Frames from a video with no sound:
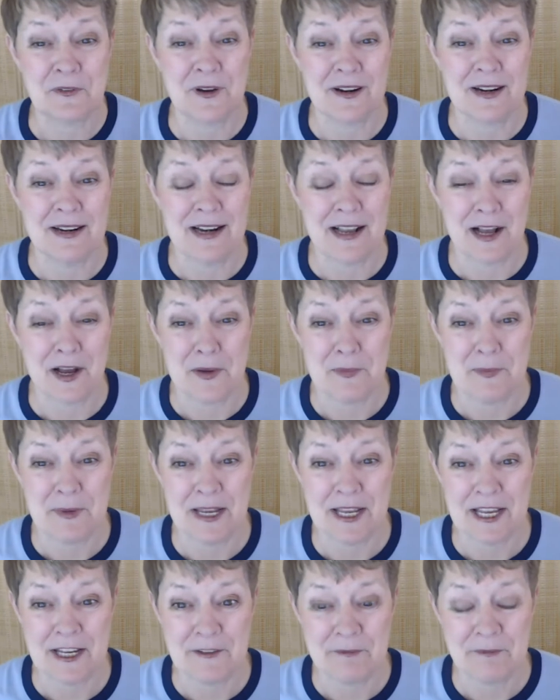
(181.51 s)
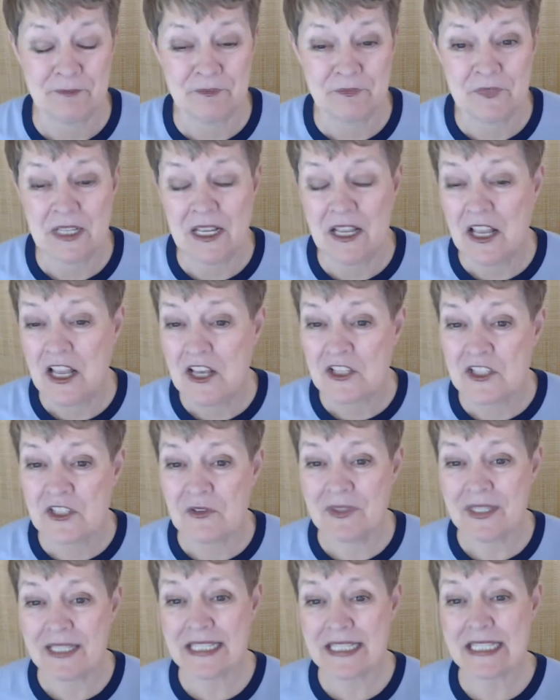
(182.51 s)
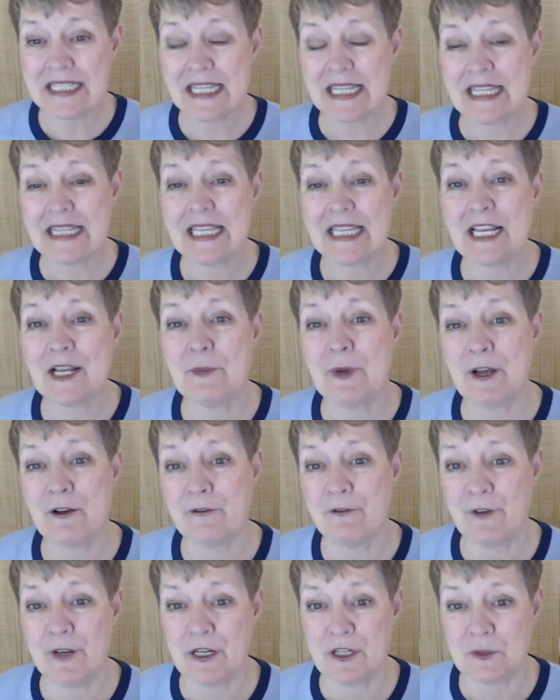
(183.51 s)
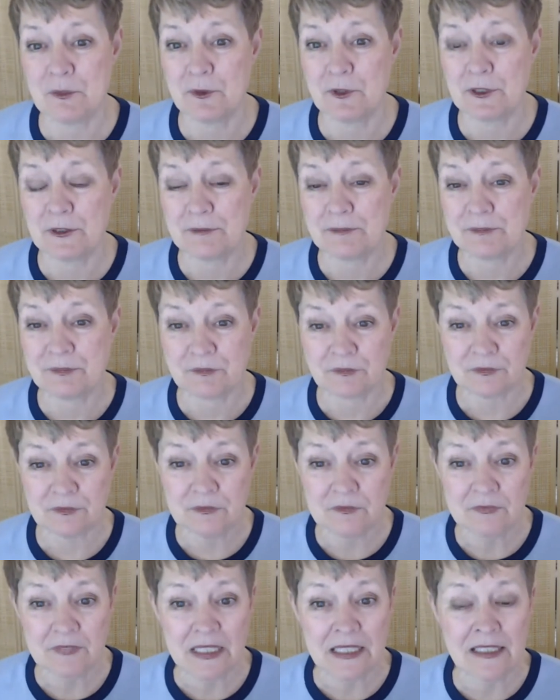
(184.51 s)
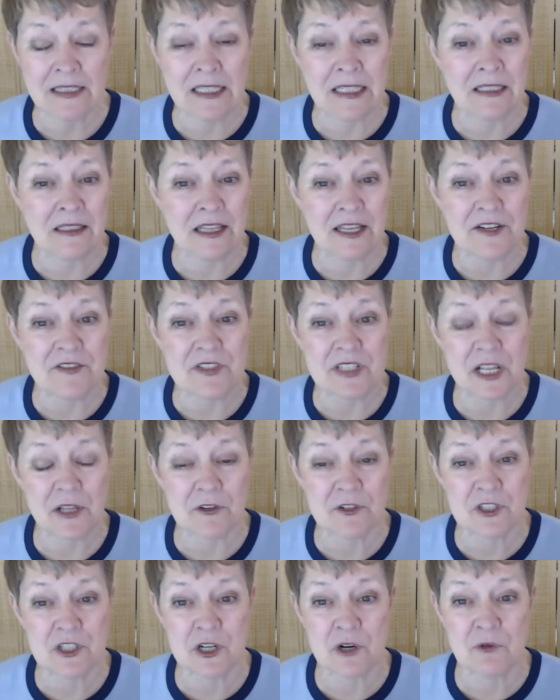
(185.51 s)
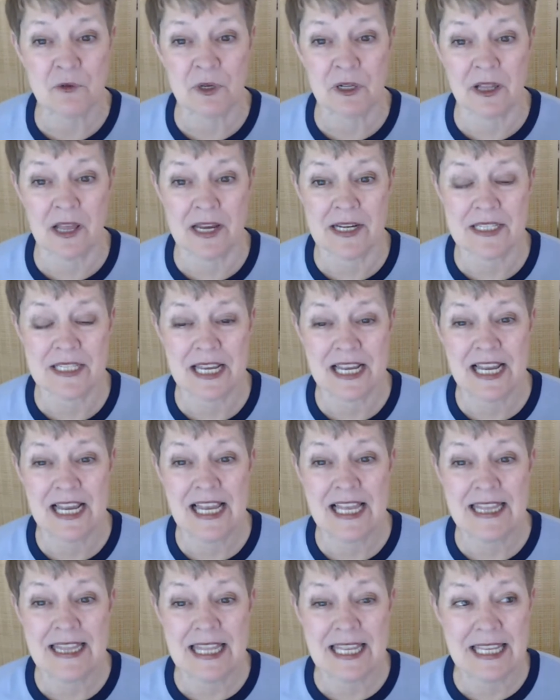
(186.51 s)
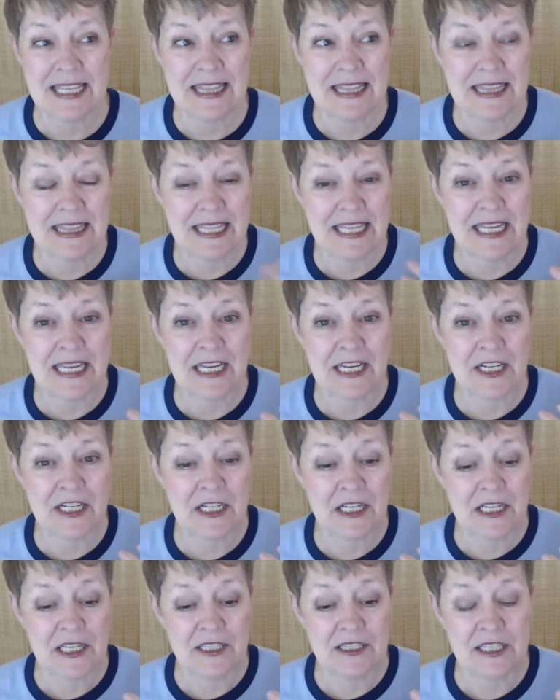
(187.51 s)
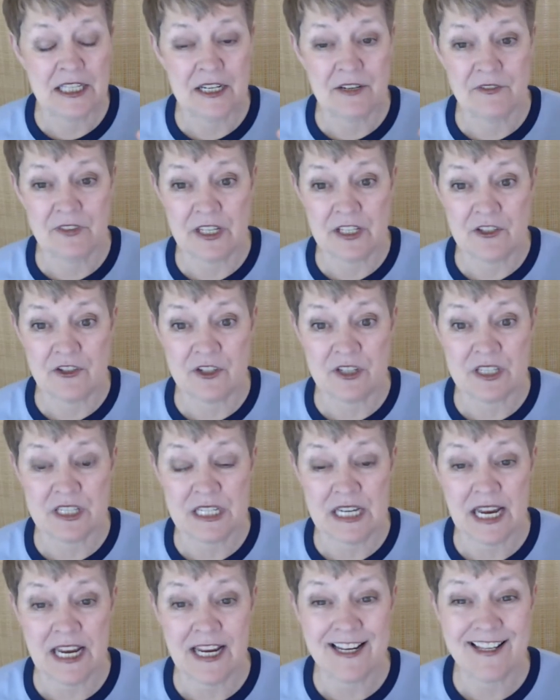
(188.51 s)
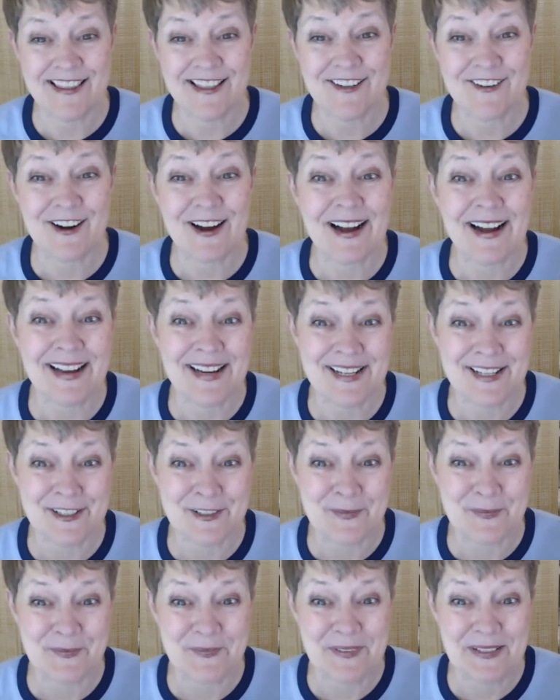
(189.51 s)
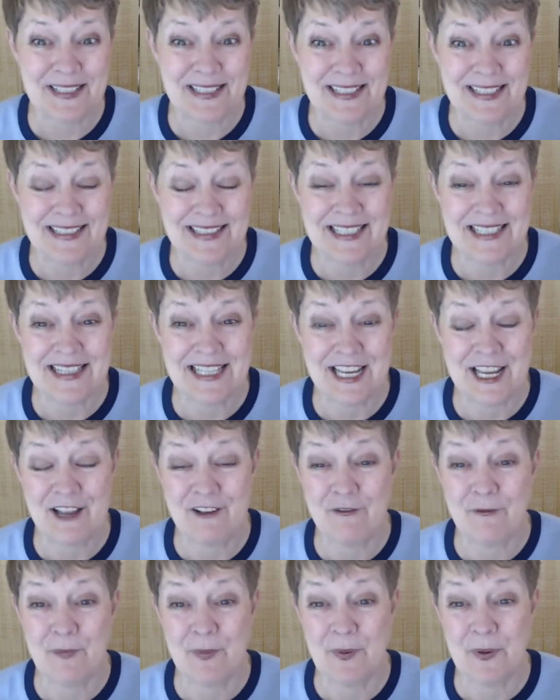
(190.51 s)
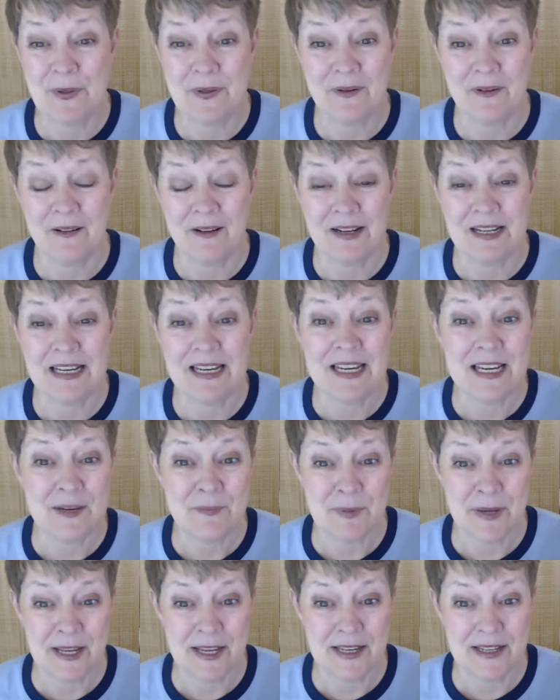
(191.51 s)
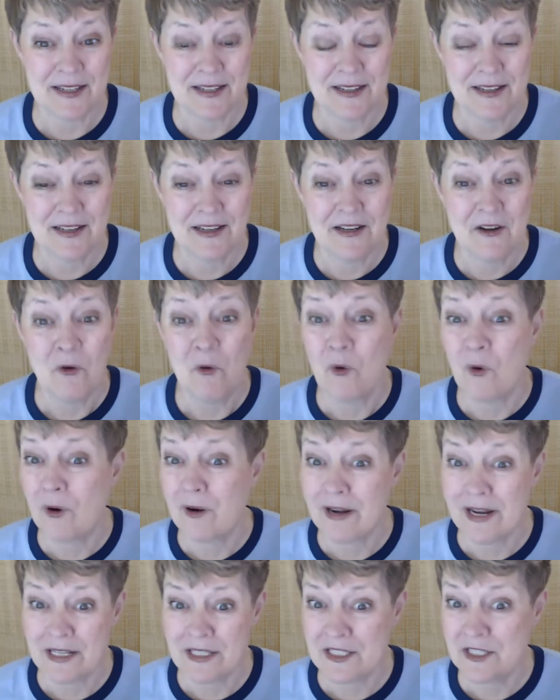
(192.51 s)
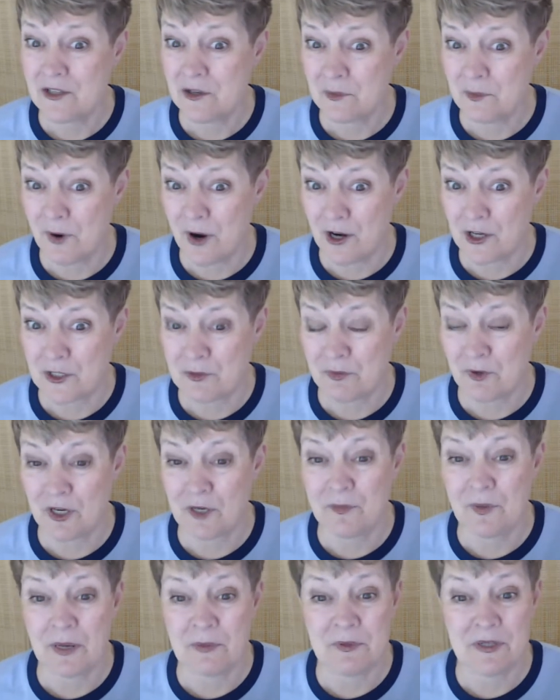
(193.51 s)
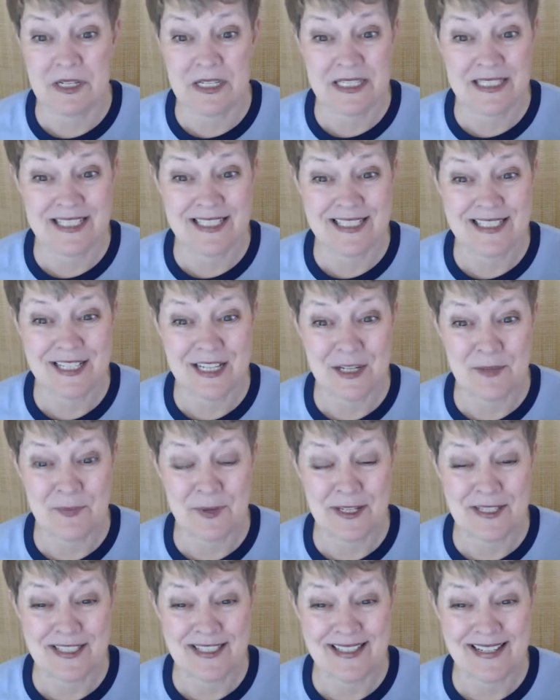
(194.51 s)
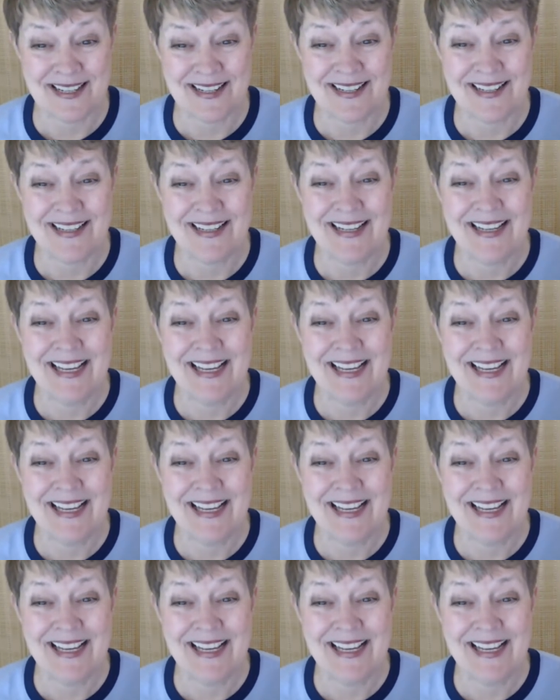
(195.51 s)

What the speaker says: or on an iPad. So this is the thing about Facebook that a lot of sellers don't realize. They think that if they just take their item that they have put on eBay or Etsy or Poshmark, but I'm going to stick to eBay today,